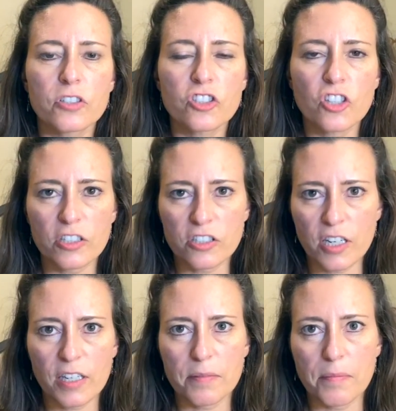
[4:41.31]

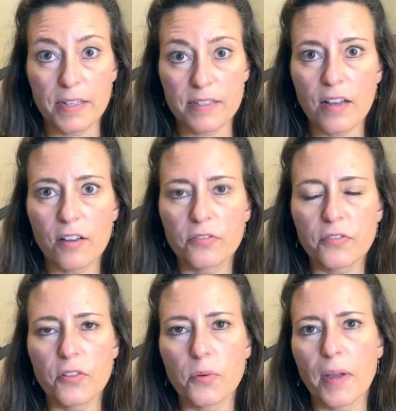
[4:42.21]
judging myself
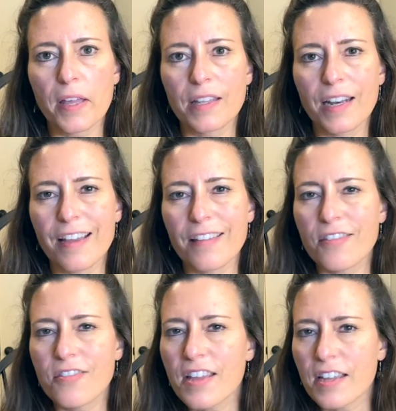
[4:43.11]
in the way that I
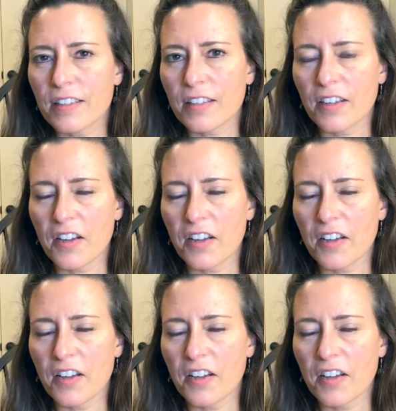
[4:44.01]
think